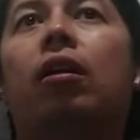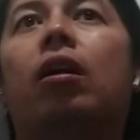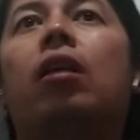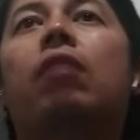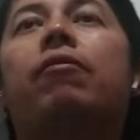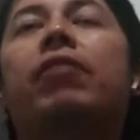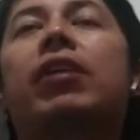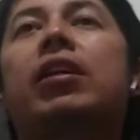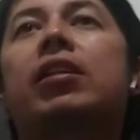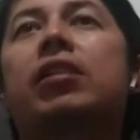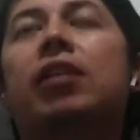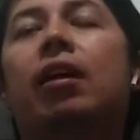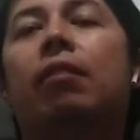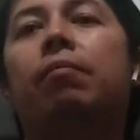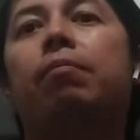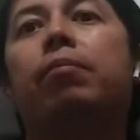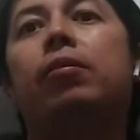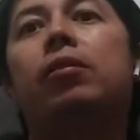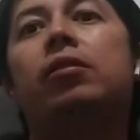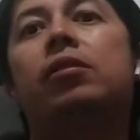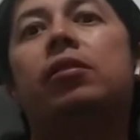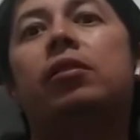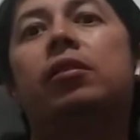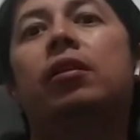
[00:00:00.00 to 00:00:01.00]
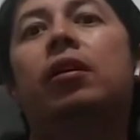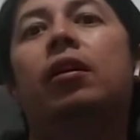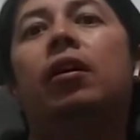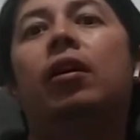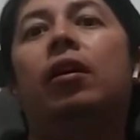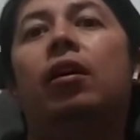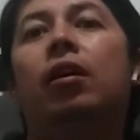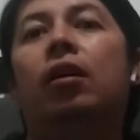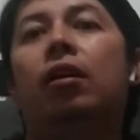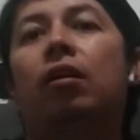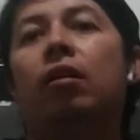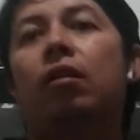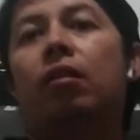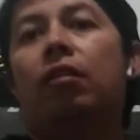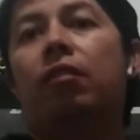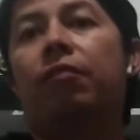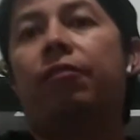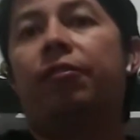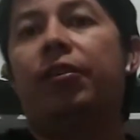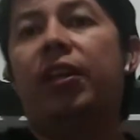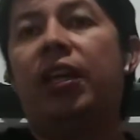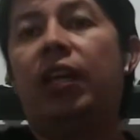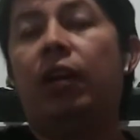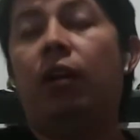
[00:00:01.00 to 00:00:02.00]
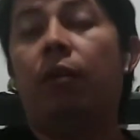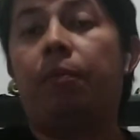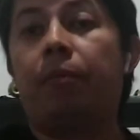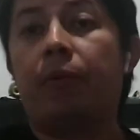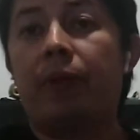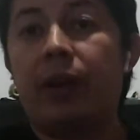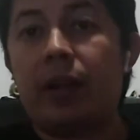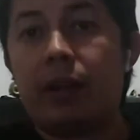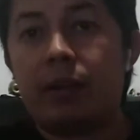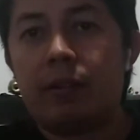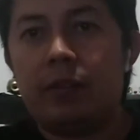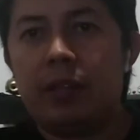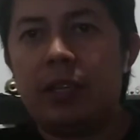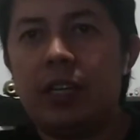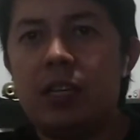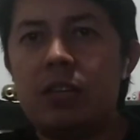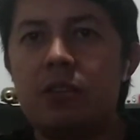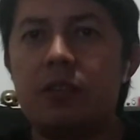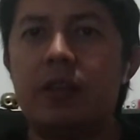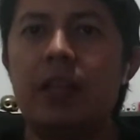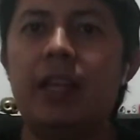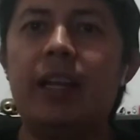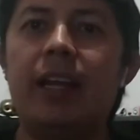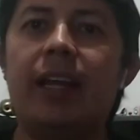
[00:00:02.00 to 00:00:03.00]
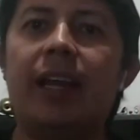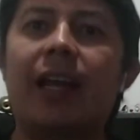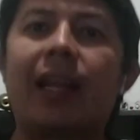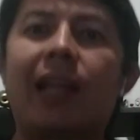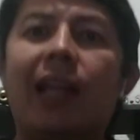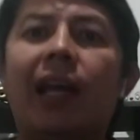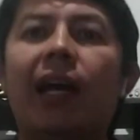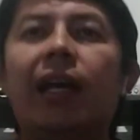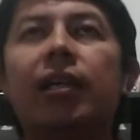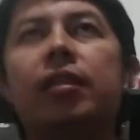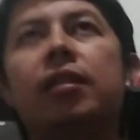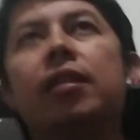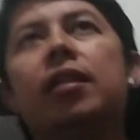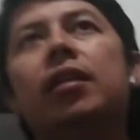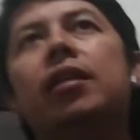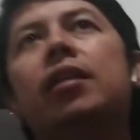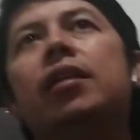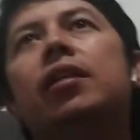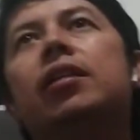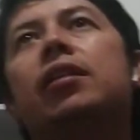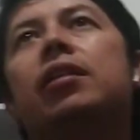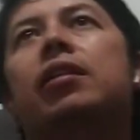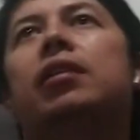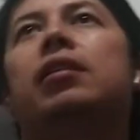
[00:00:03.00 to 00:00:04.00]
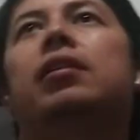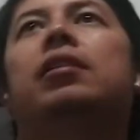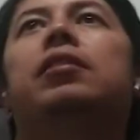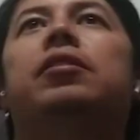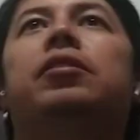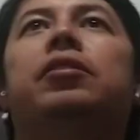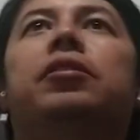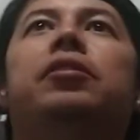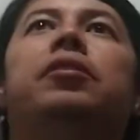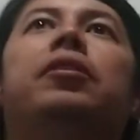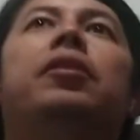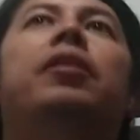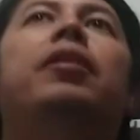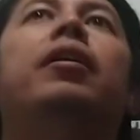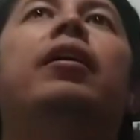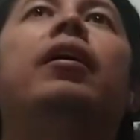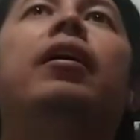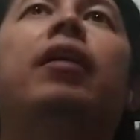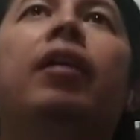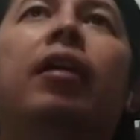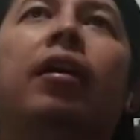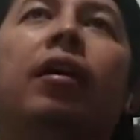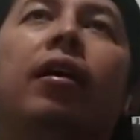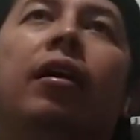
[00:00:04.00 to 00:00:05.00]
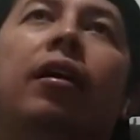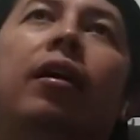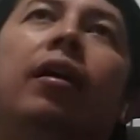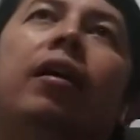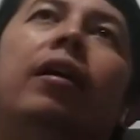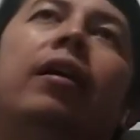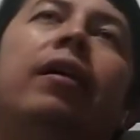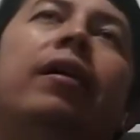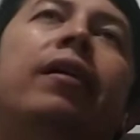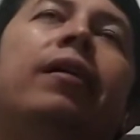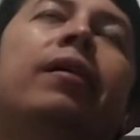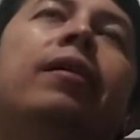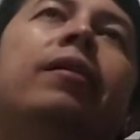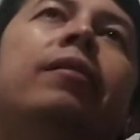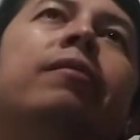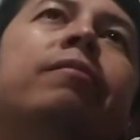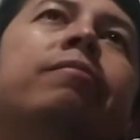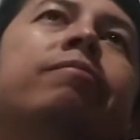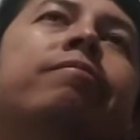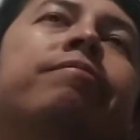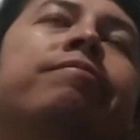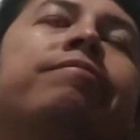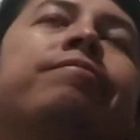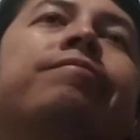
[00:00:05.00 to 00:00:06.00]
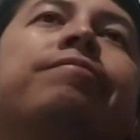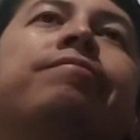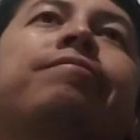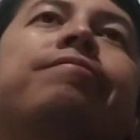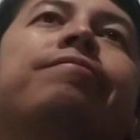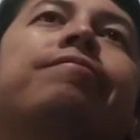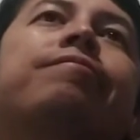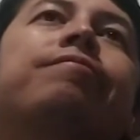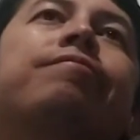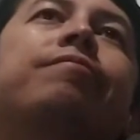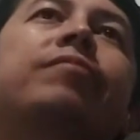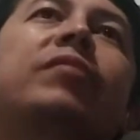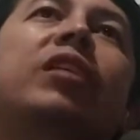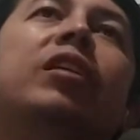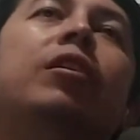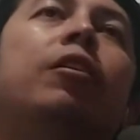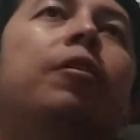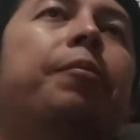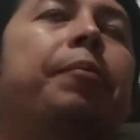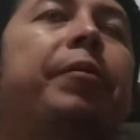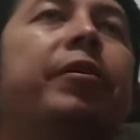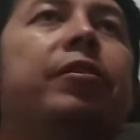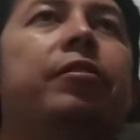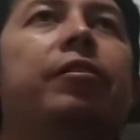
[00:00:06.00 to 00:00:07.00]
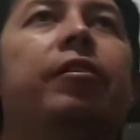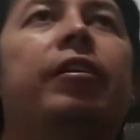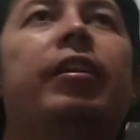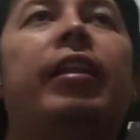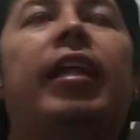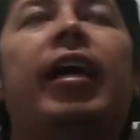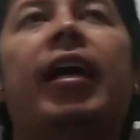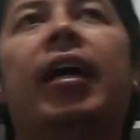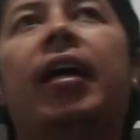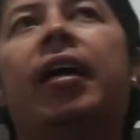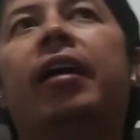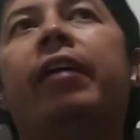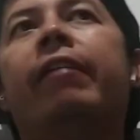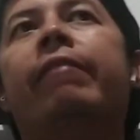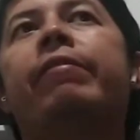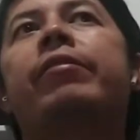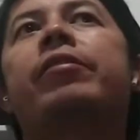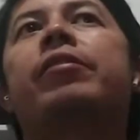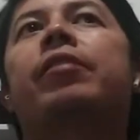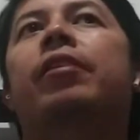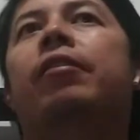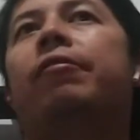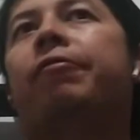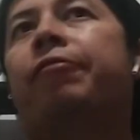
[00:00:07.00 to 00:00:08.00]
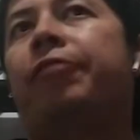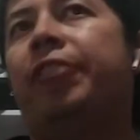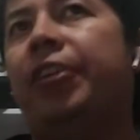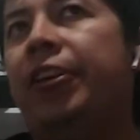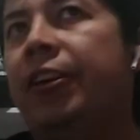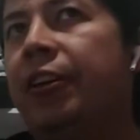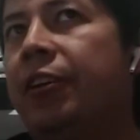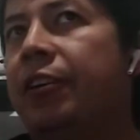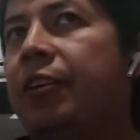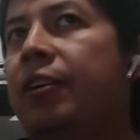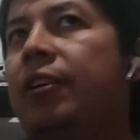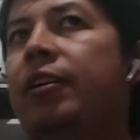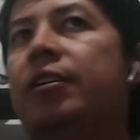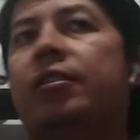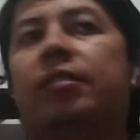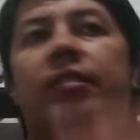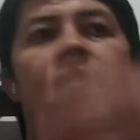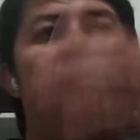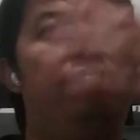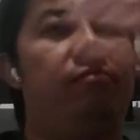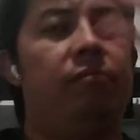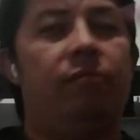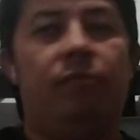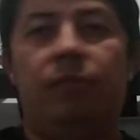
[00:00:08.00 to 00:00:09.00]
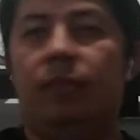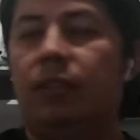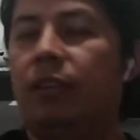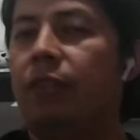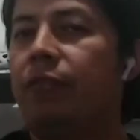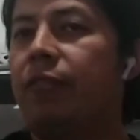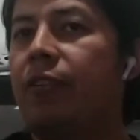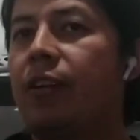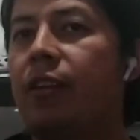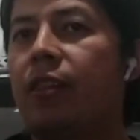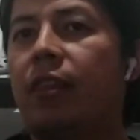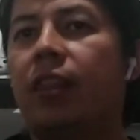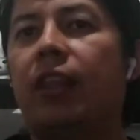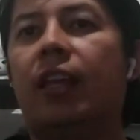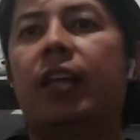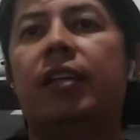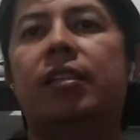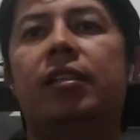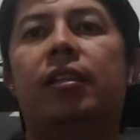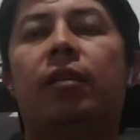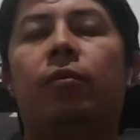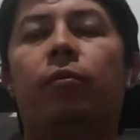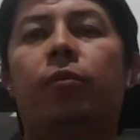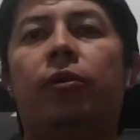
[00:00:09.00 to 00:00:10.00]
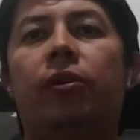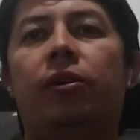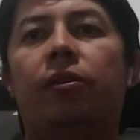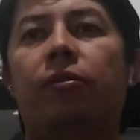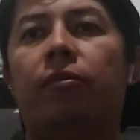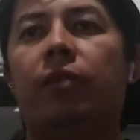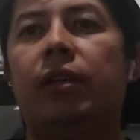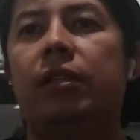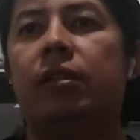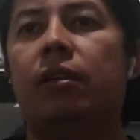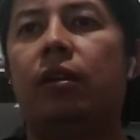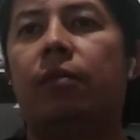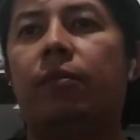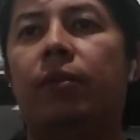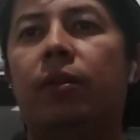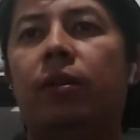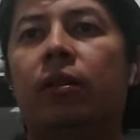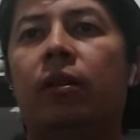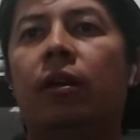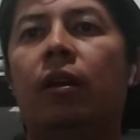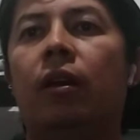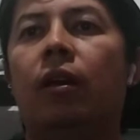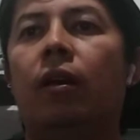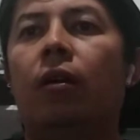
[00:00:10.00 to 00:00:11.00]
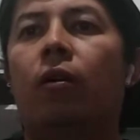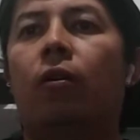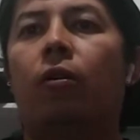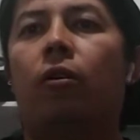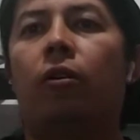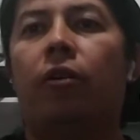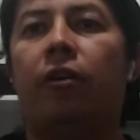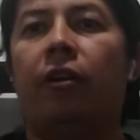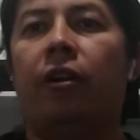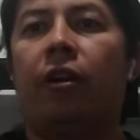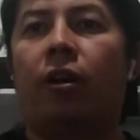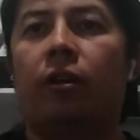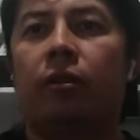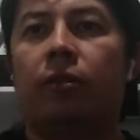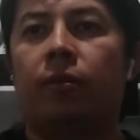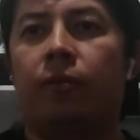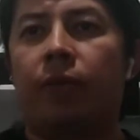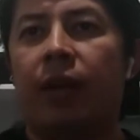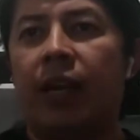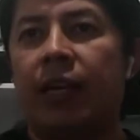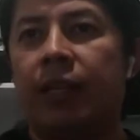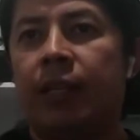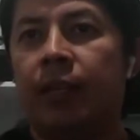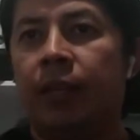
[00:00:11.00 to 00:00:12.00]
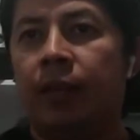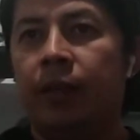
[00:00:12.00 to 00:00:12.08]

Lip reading: of examples of operant conditioning in classes, um, in your personal lives, fears, and different things that were reasonable or not, right?